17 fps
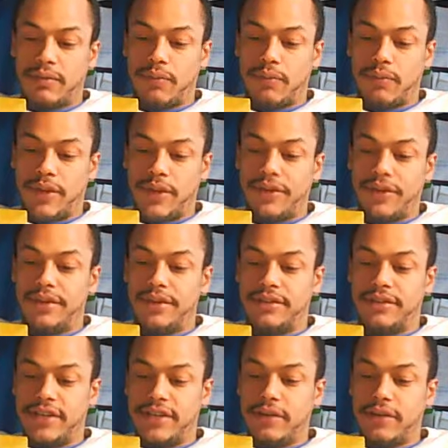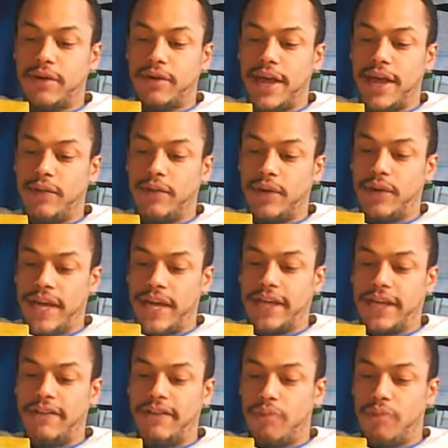with 0 and
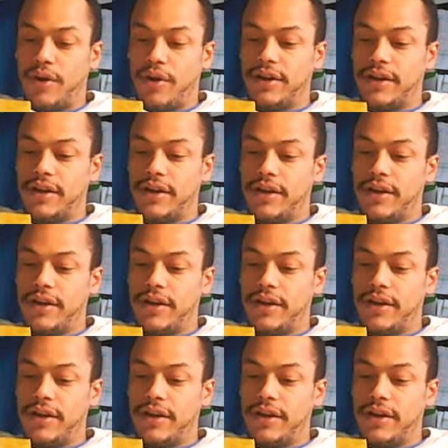180.